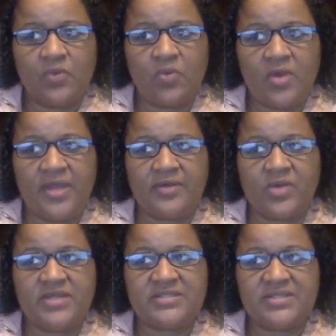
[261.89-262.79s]

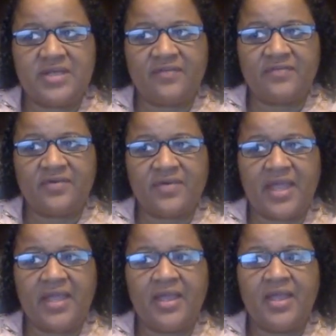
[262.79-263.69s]
One is enough.
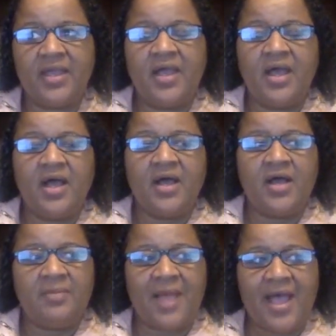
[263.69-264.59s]
Okay.
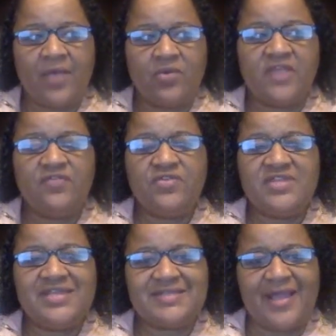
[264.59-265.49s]
I will give you
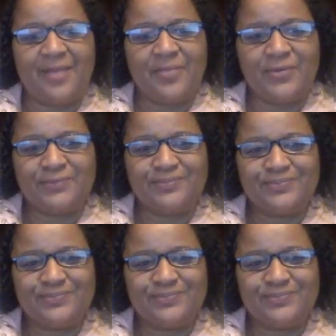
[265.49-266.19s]
the example